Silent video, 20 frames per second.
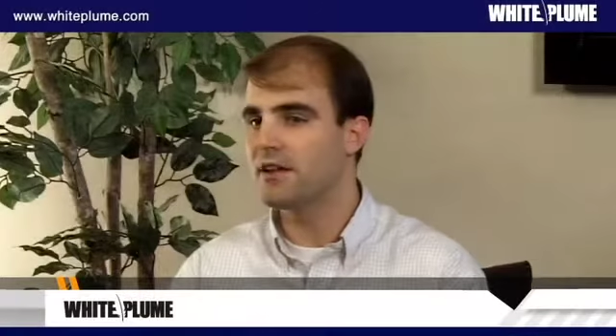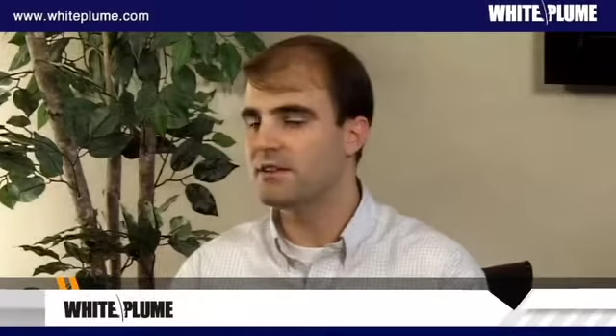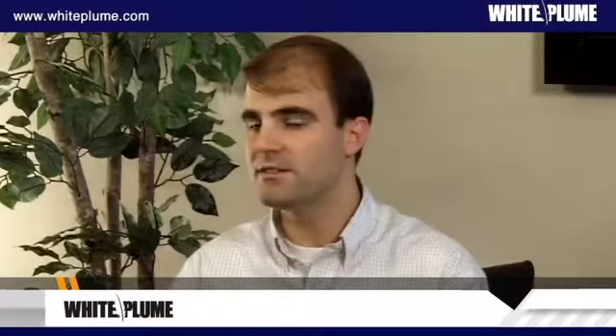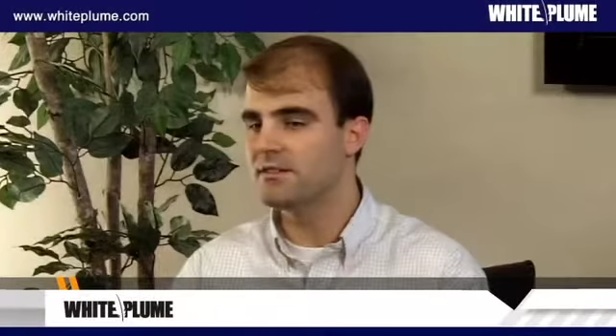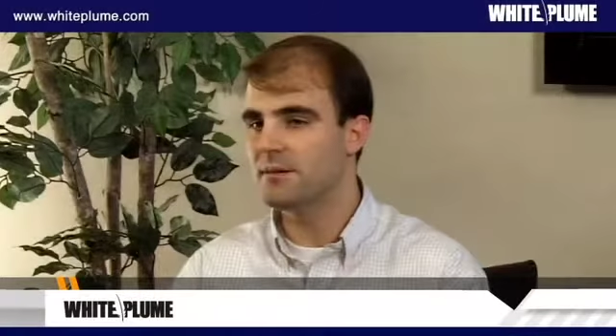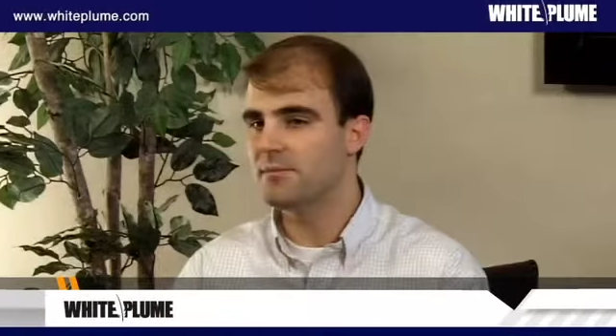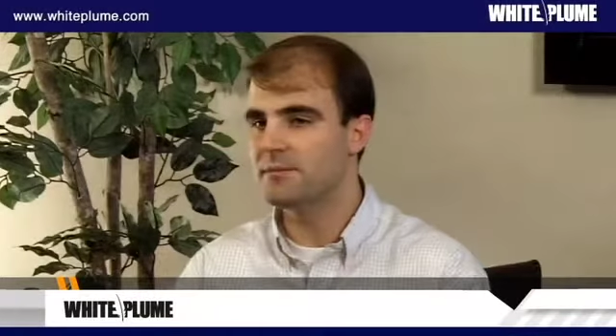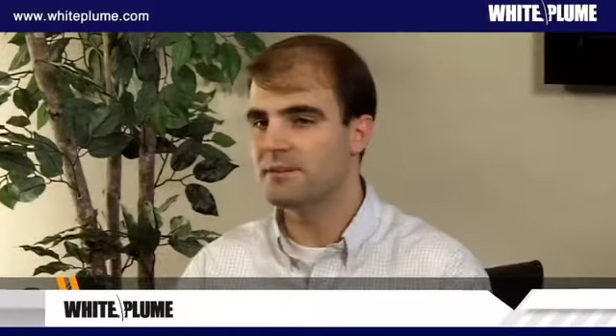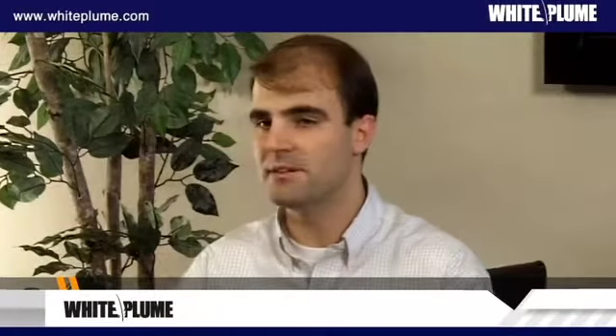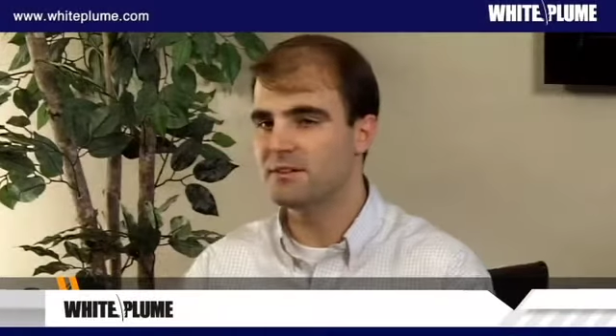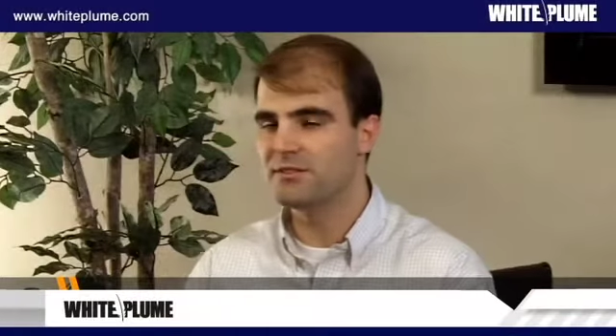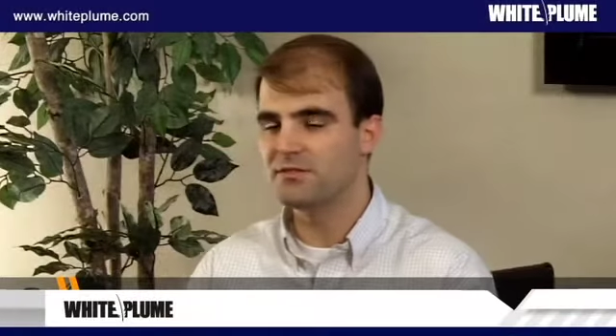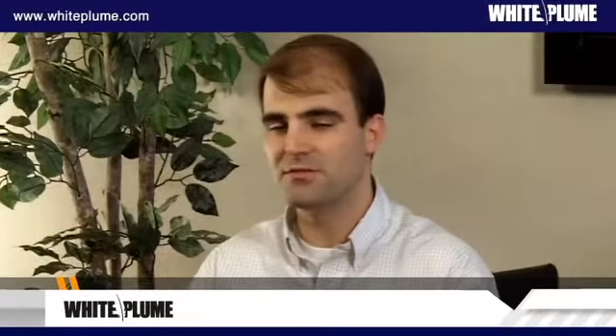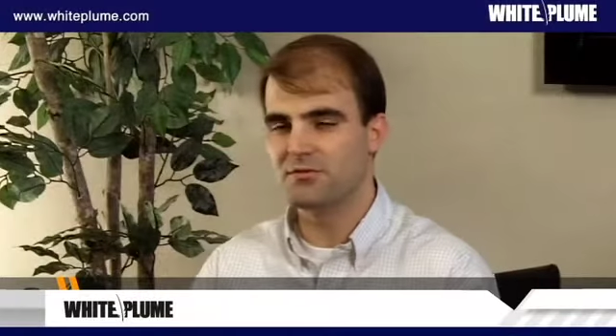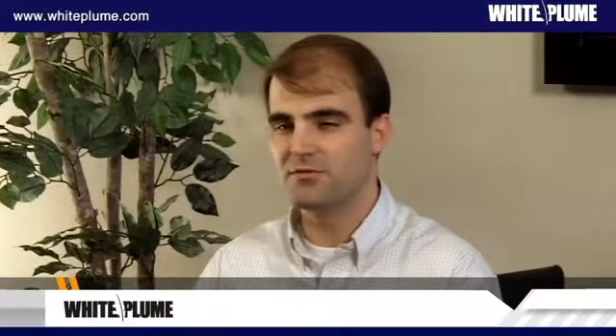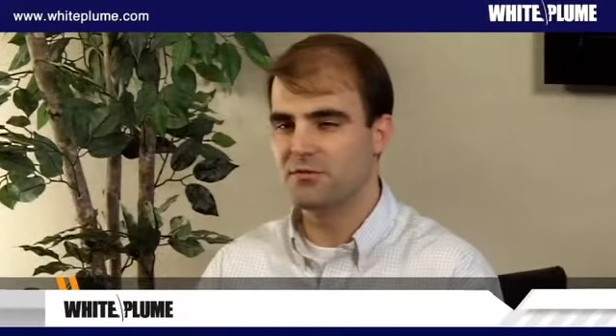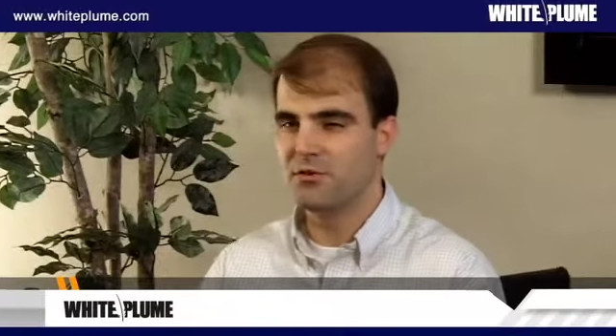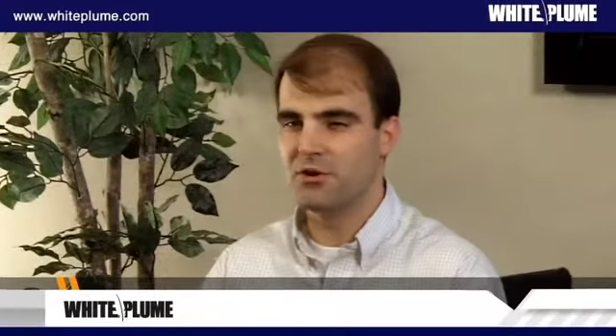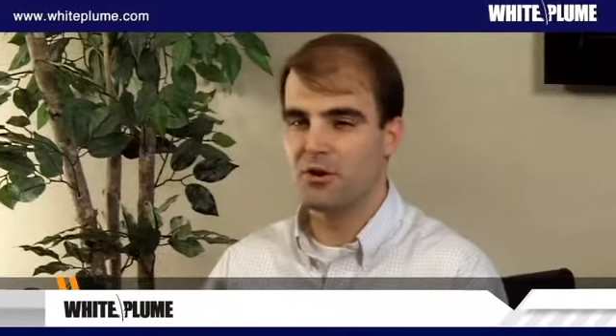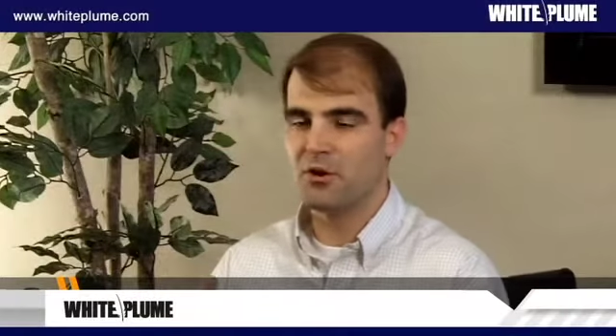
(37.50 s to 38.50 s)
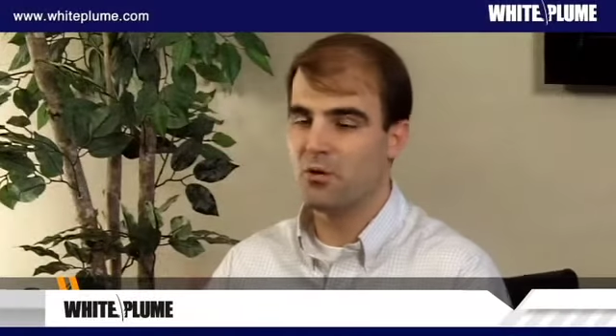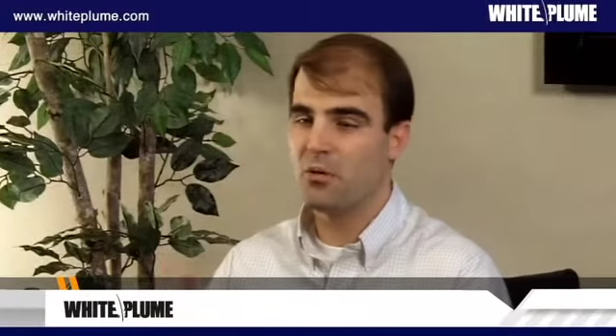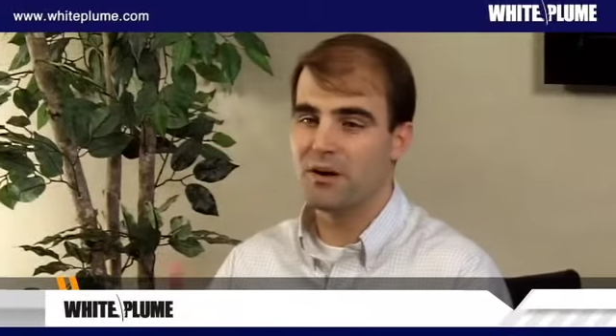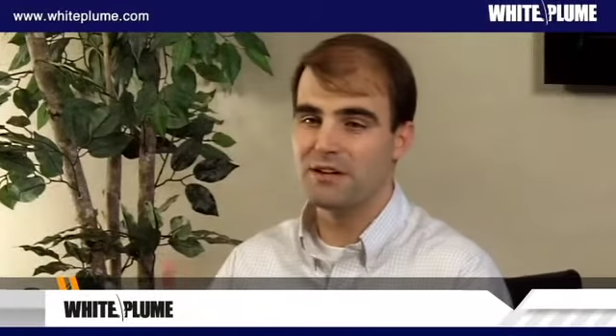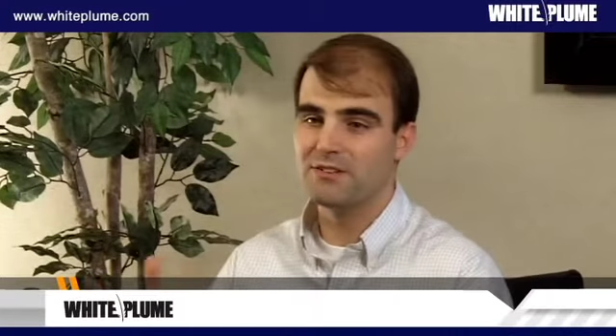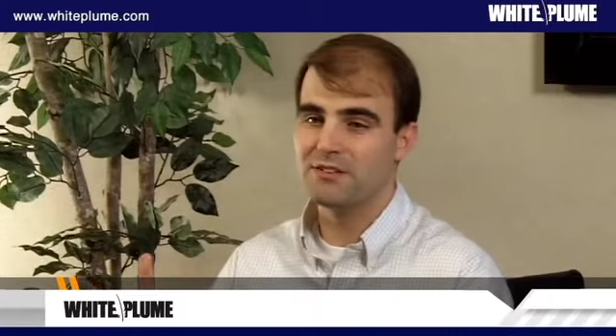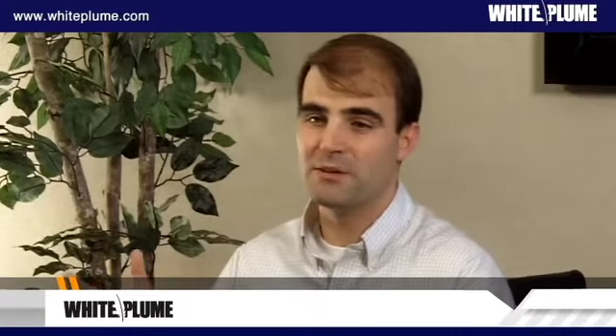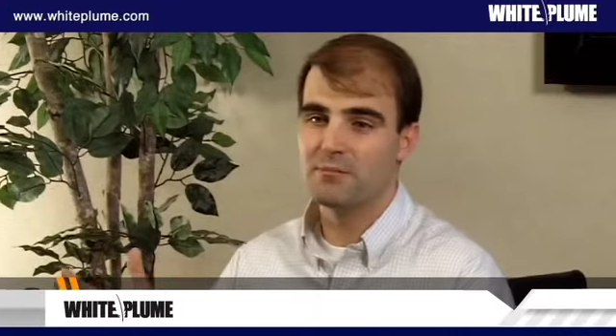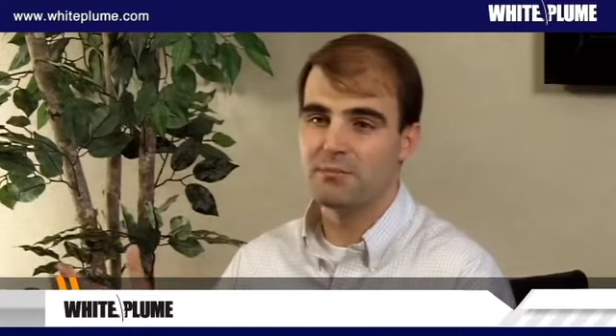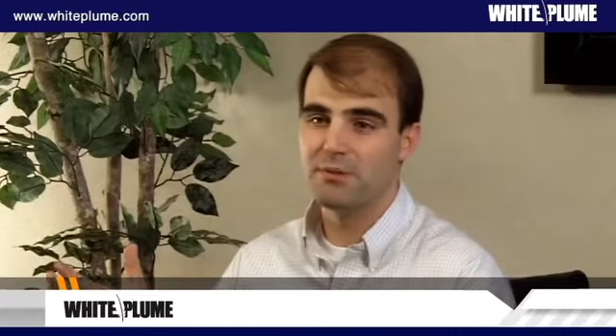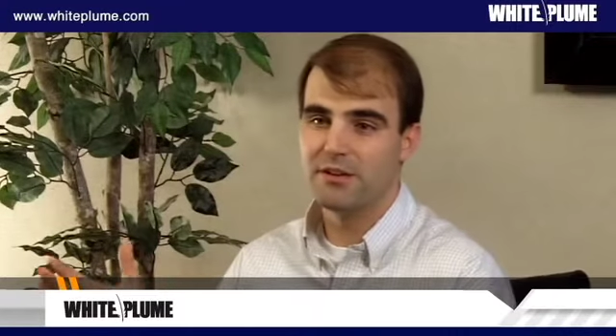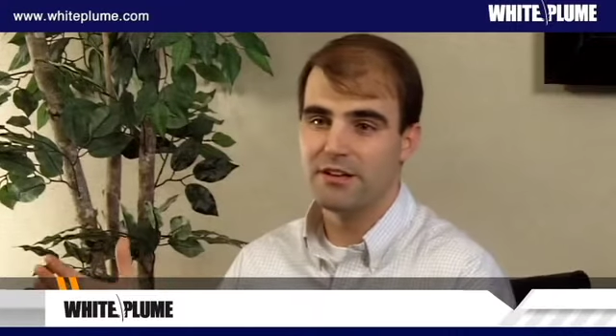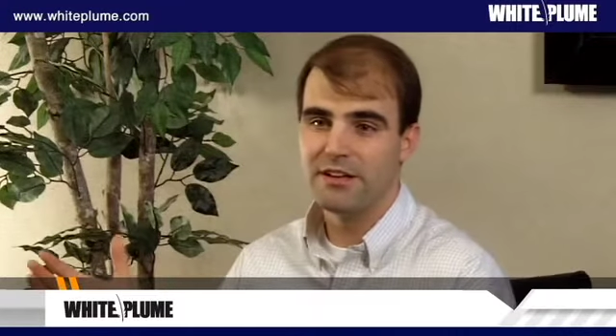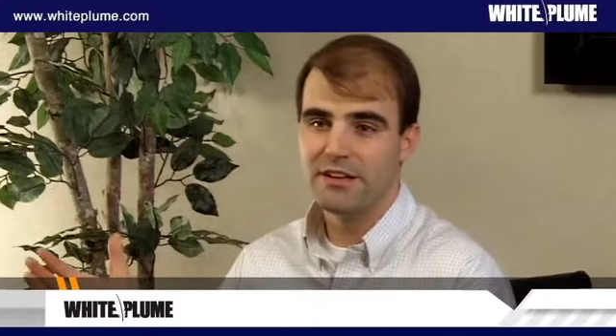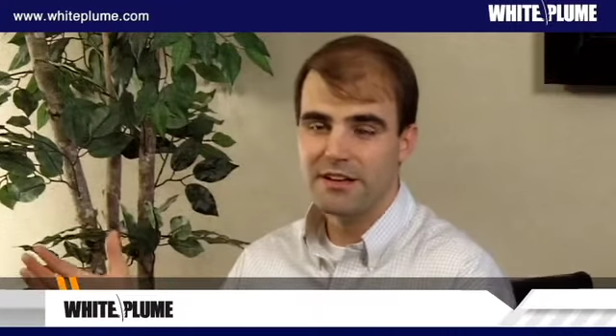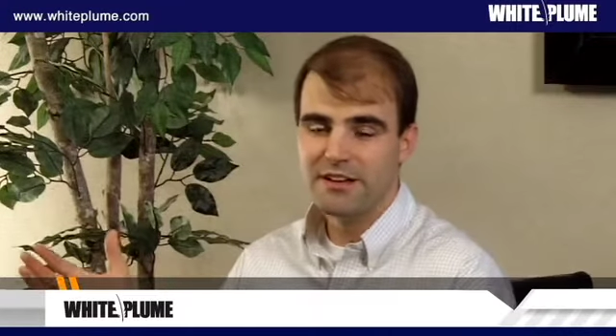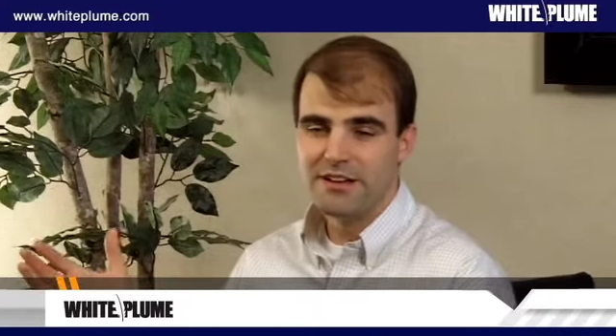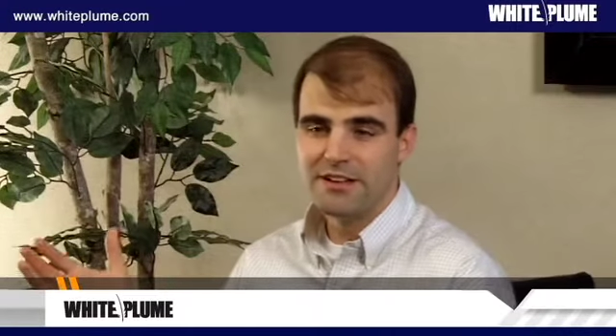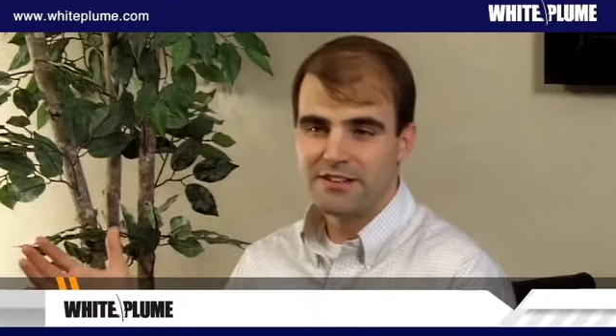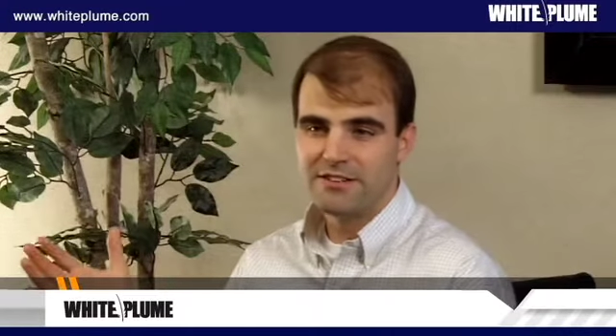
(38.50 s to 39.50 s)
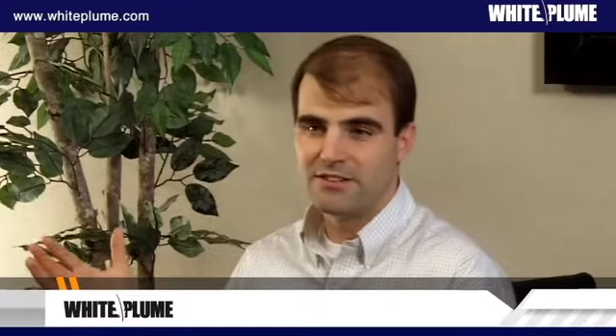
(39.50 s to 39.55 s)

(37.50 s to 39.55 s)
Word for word: concept is, you know, quite simply